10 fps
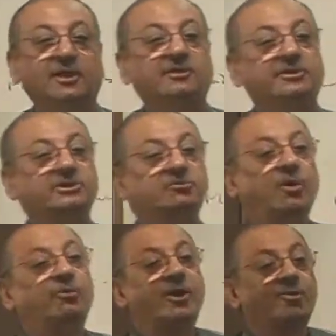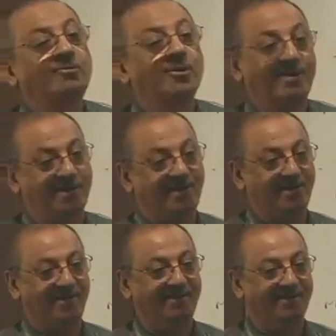This is what we are going to learn.
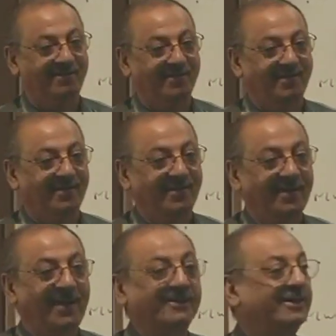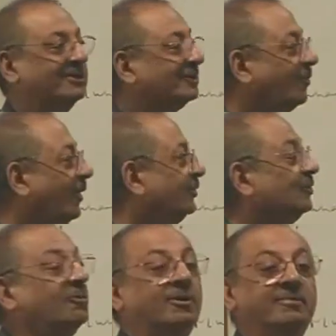And this is what you
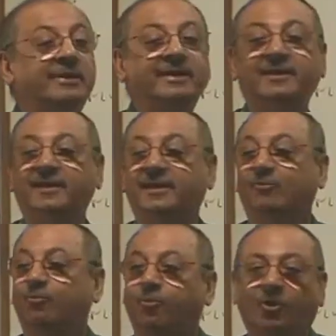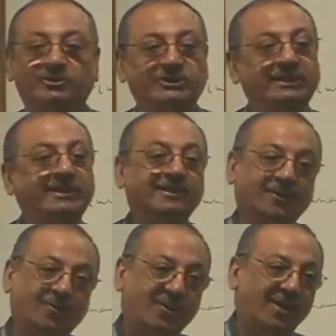will be watching in the
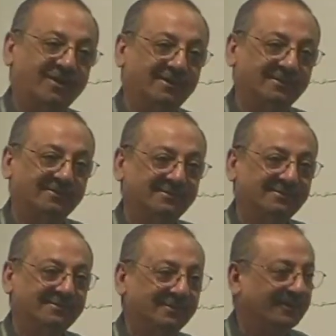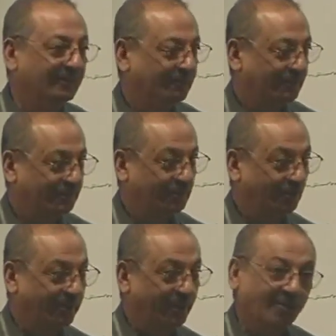Quran. You will
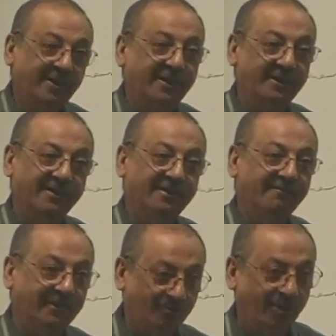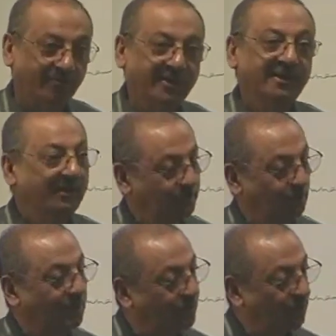be looking. When you are reading, you will
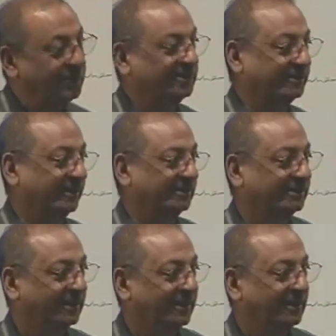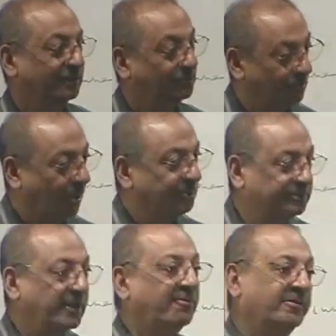notice this. You will
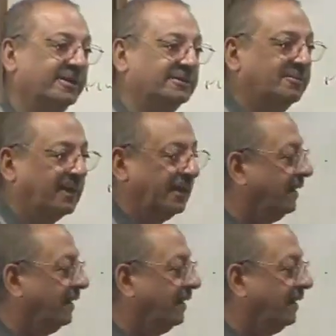observe this, brother.